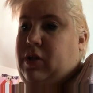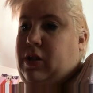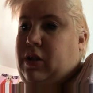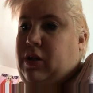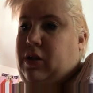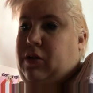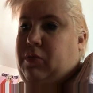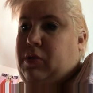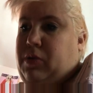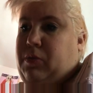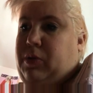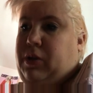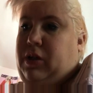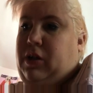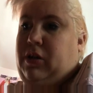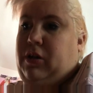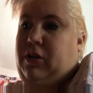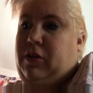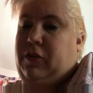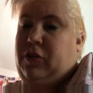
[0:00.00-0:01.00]

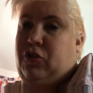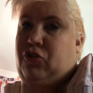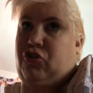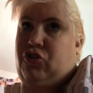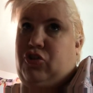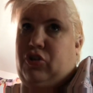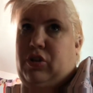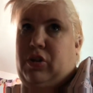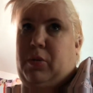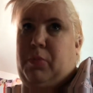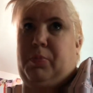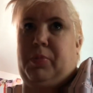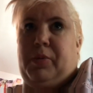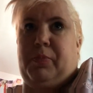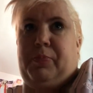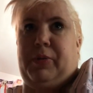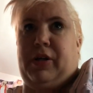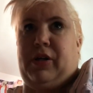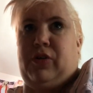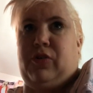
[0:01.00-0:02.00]
on the ship
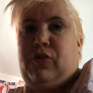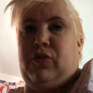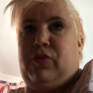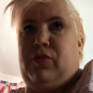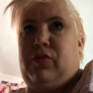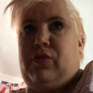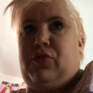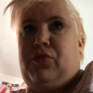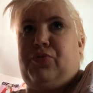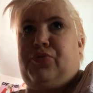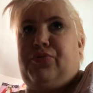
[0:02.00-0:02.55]
about,